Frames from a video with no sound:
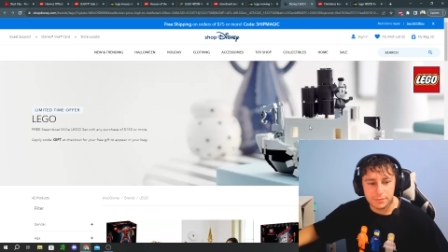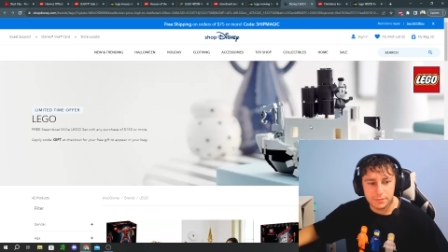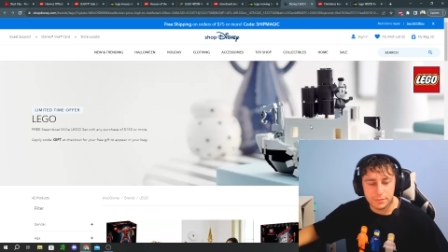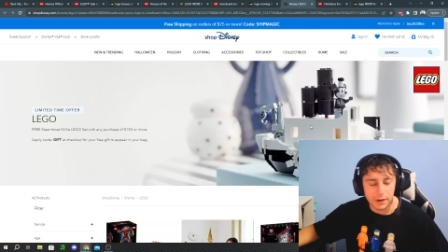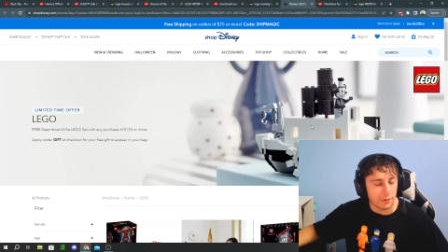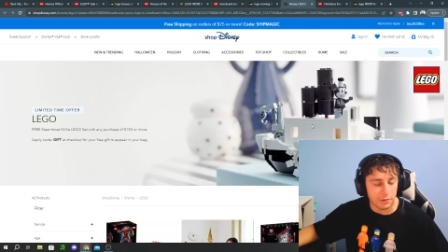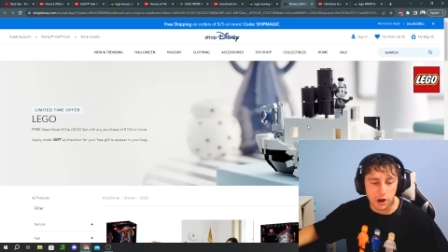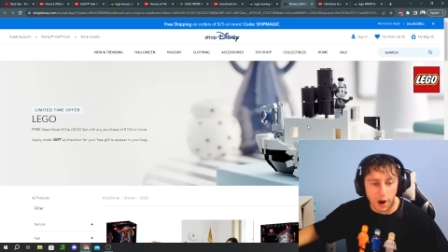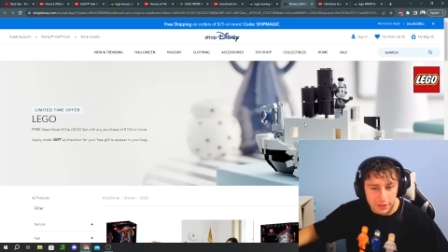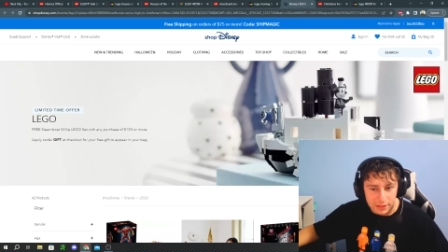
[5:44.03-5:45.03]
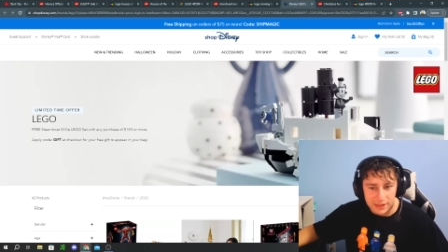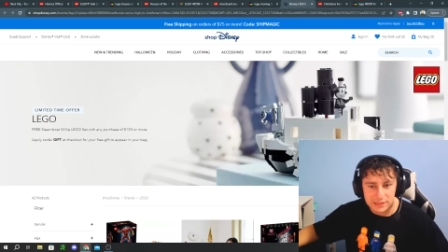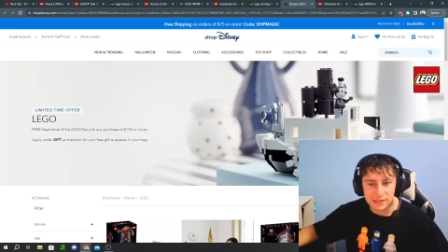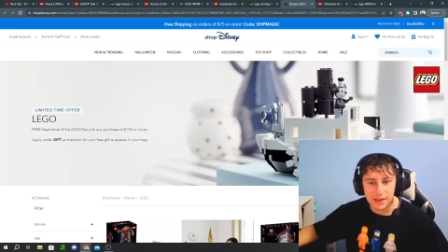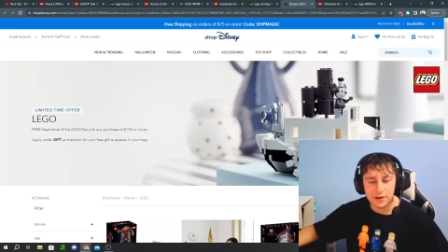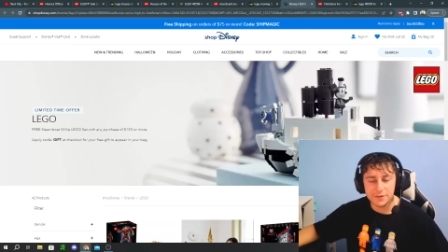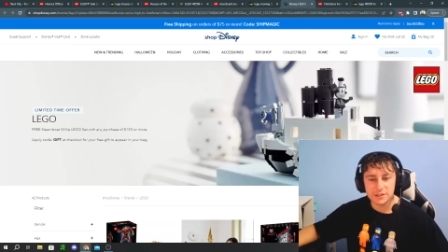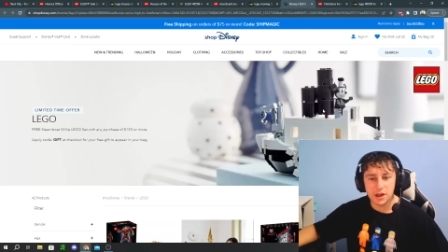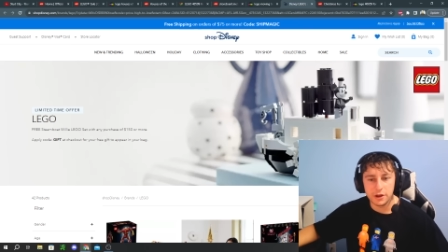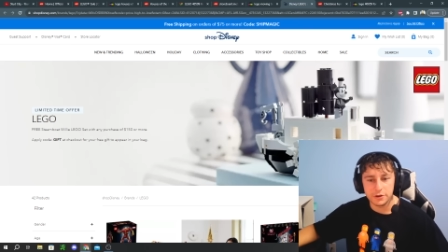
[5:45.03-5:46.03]
but regardless, even if
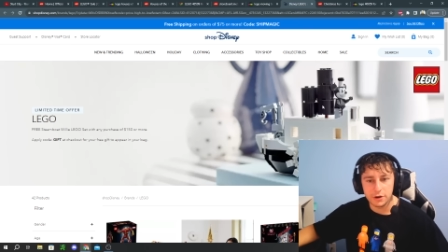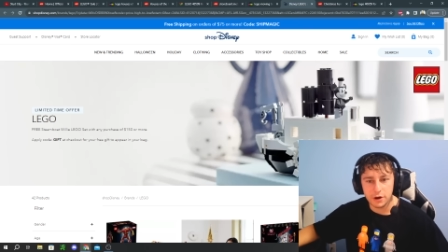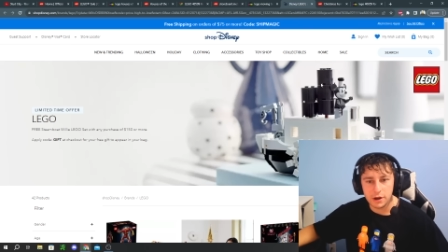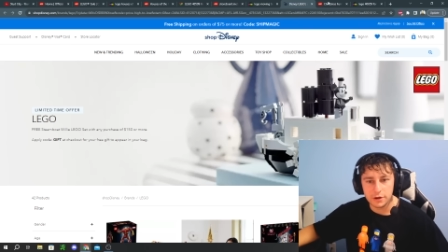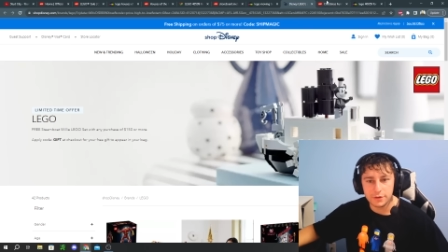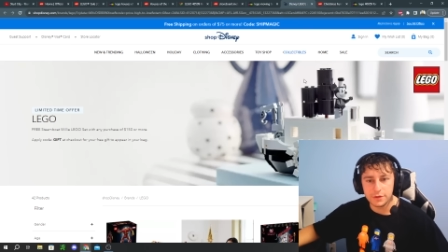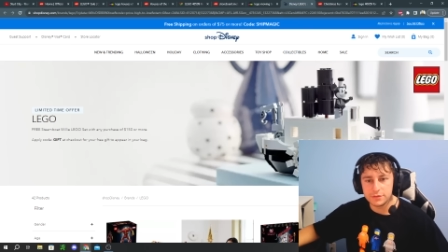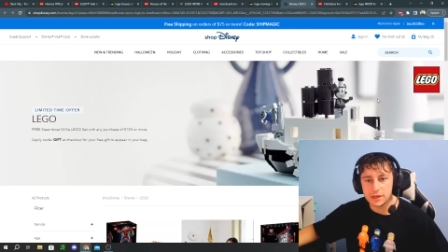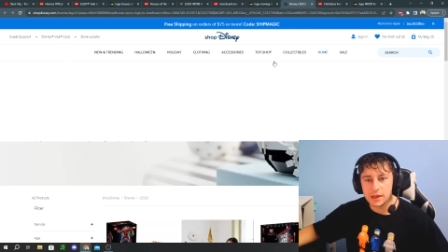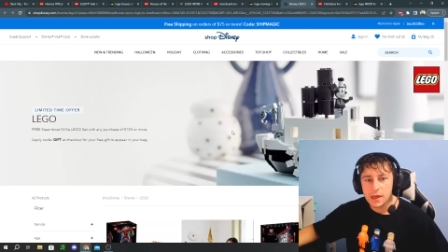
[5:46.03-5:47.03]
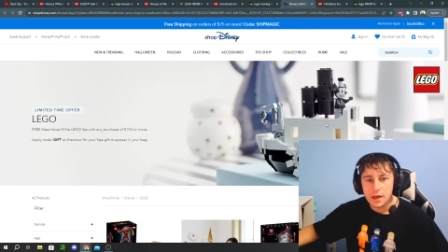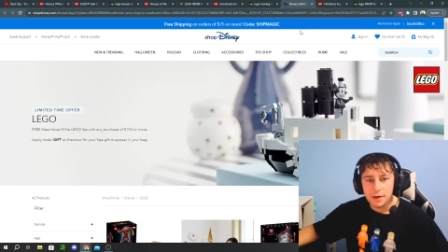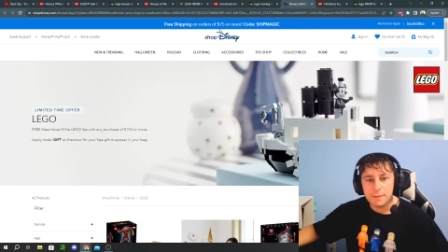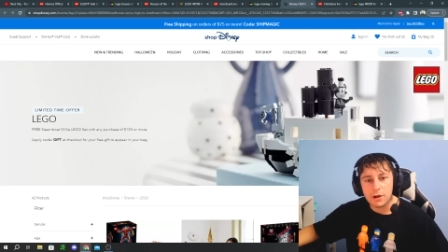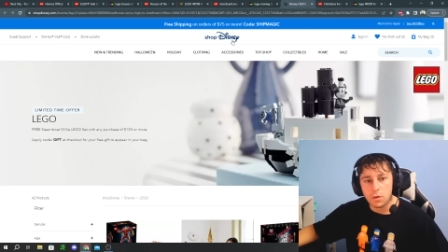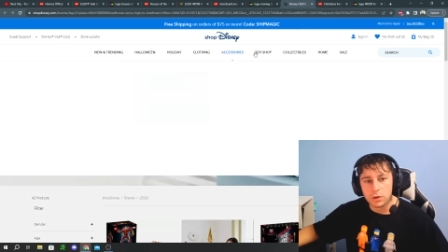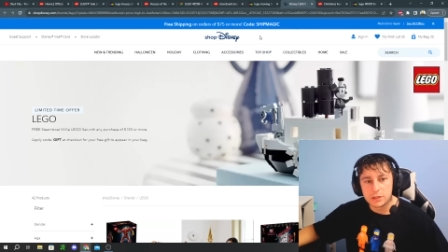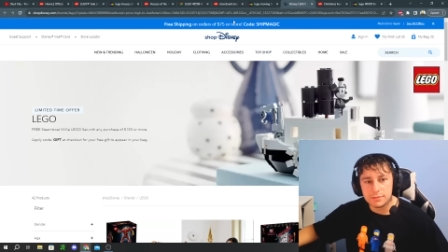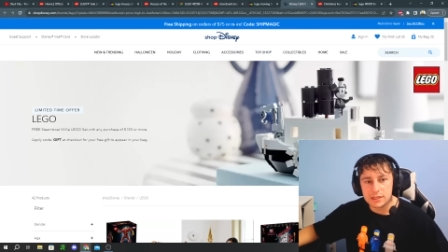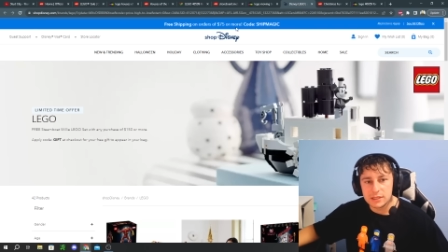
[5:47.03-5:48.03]
it's one hundred or one hundred fifty, my goal would
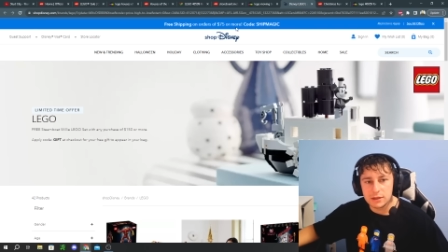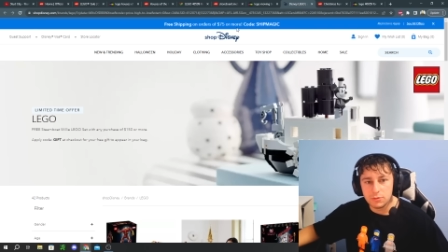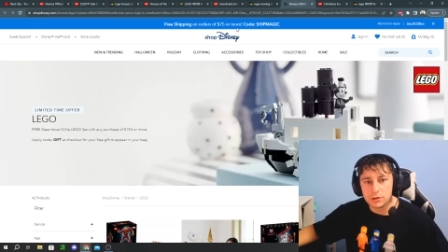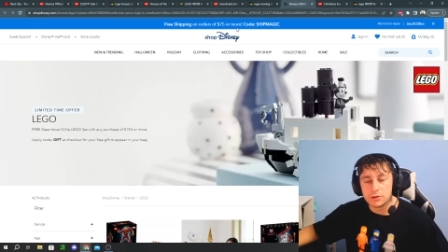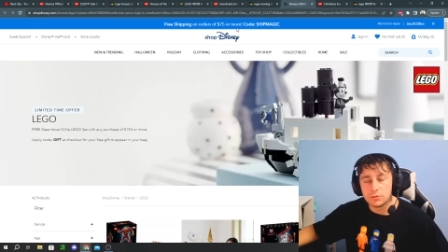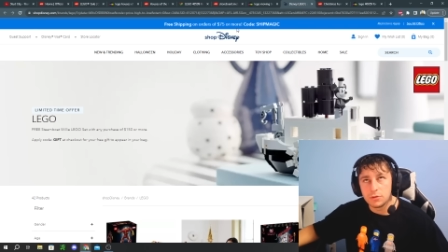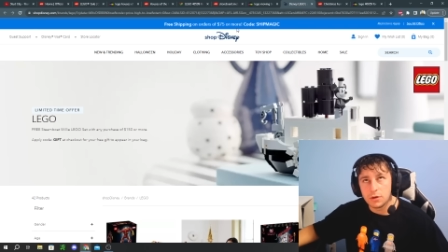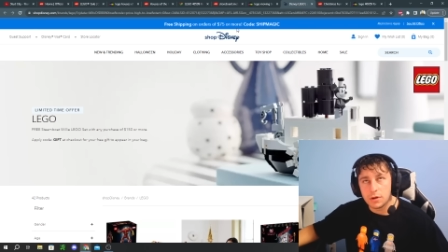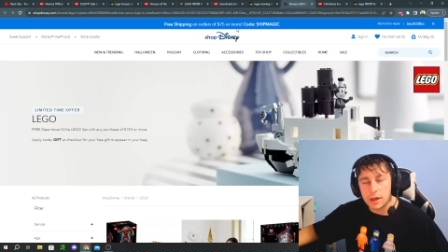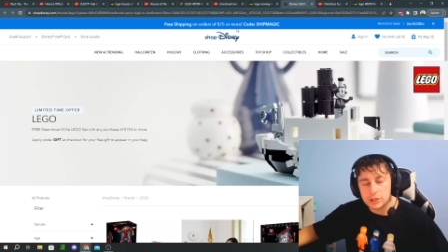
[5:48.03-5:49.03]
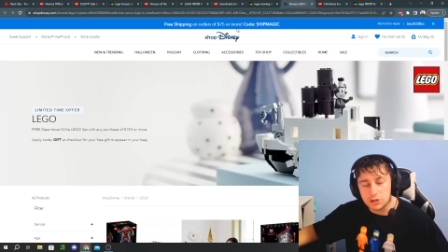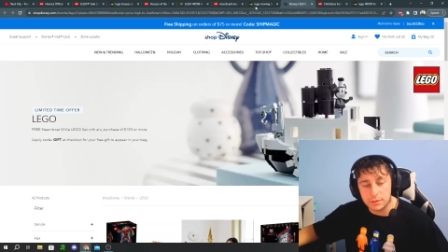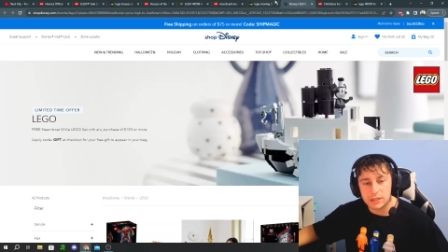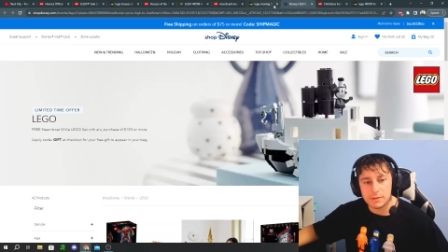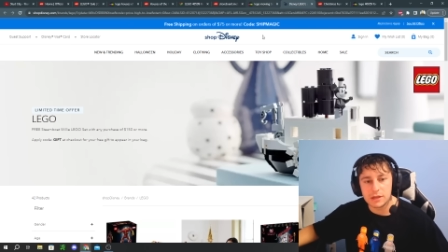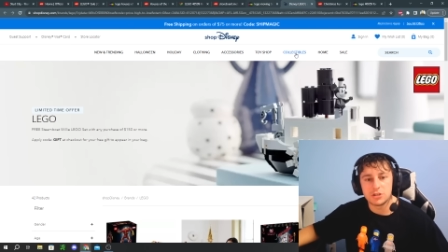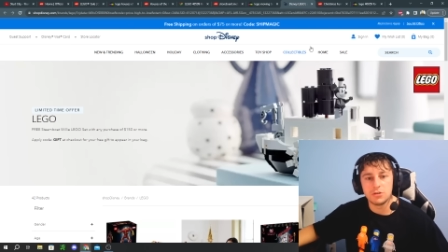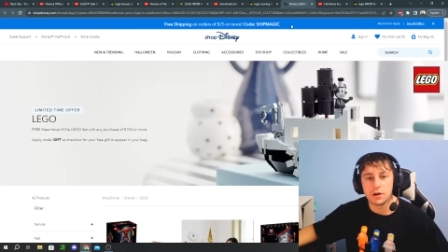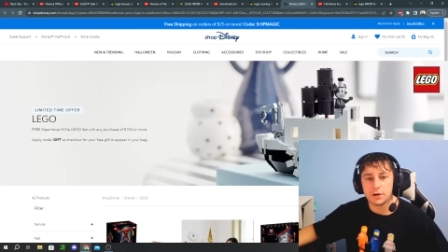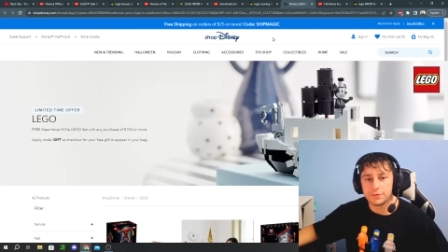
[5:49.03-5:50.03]
to be would to be spend
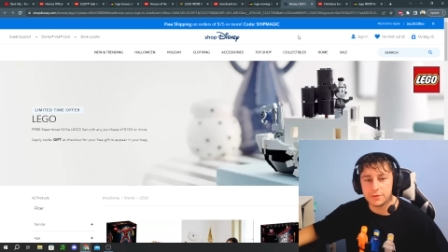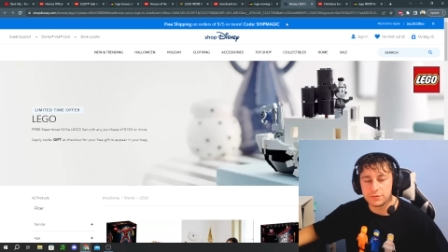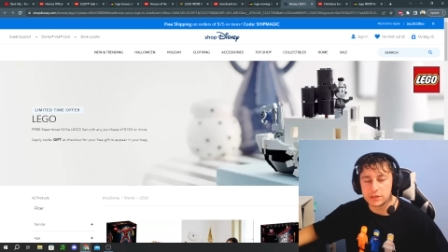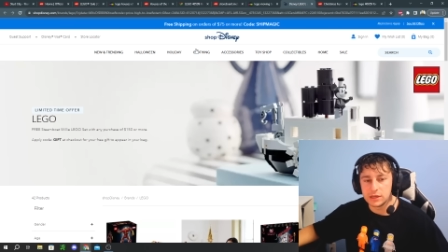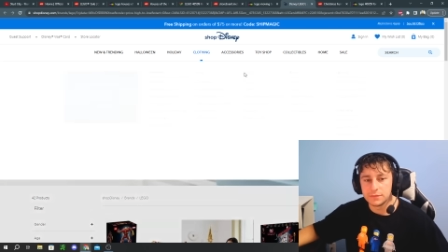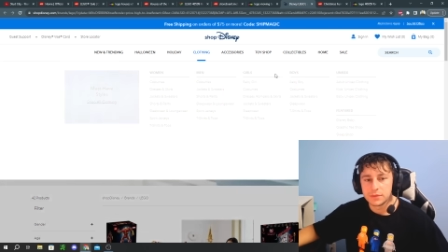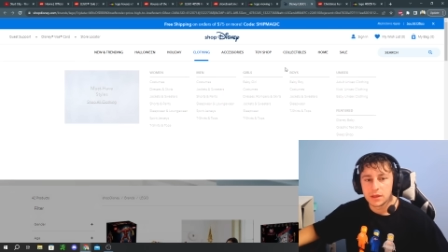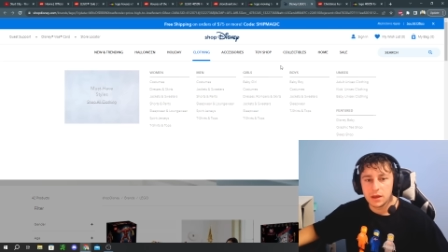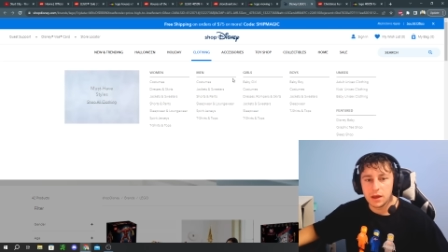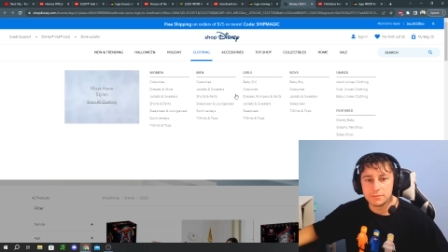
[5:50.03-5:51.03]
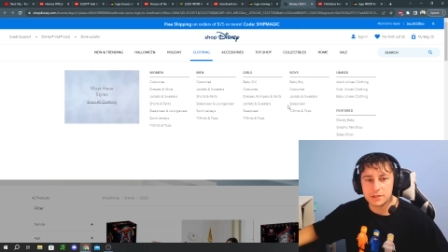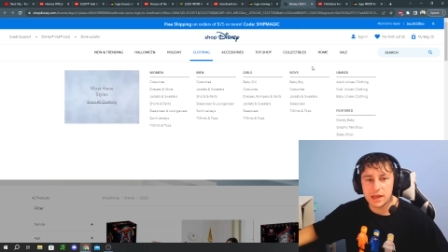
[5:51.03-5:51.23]
two hundred fifty um, to